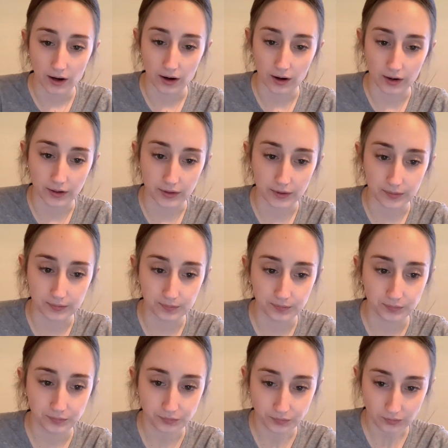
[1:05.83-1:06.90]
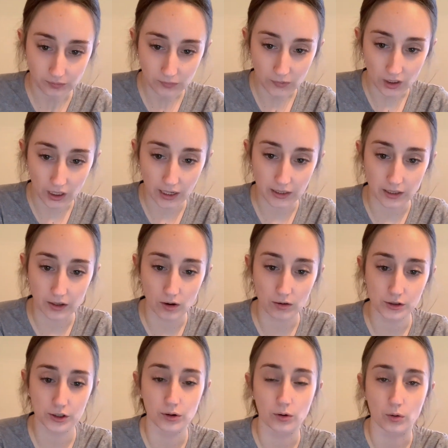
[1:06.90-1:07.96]
Um, and then
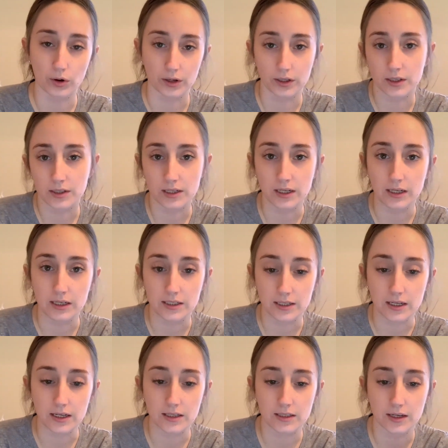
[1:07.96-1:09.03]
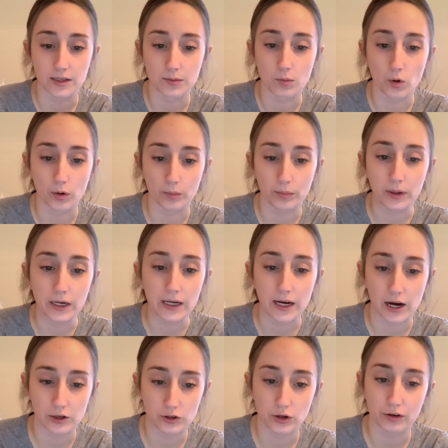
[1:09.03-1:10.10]
also according to the CDC, it says more
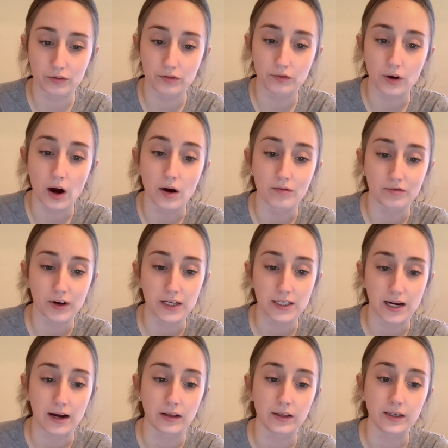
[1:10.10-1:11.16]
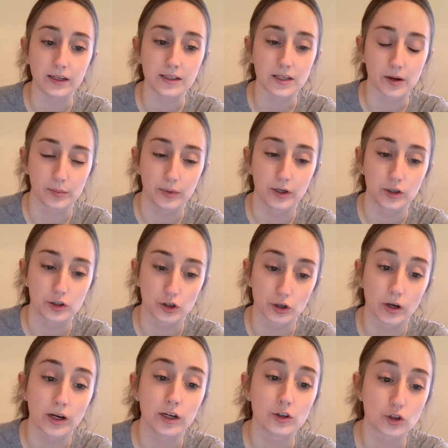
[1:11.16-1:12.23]
pediatric fatalities have been
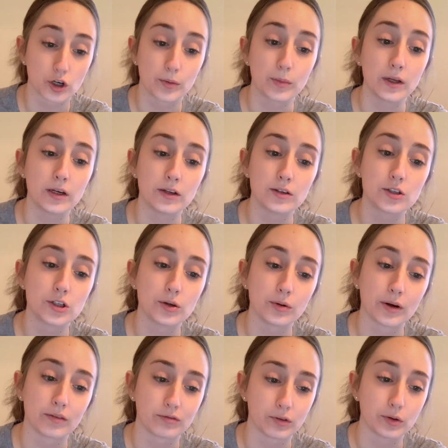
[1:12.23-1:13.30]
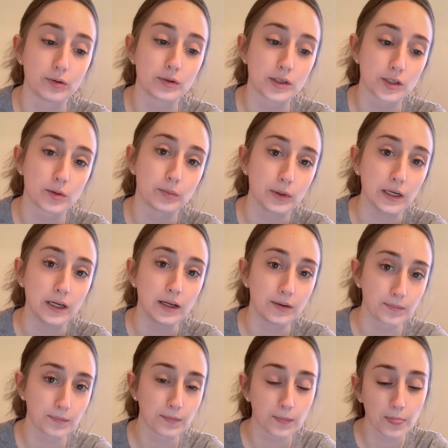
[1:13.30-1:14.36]
attributed to influenza B.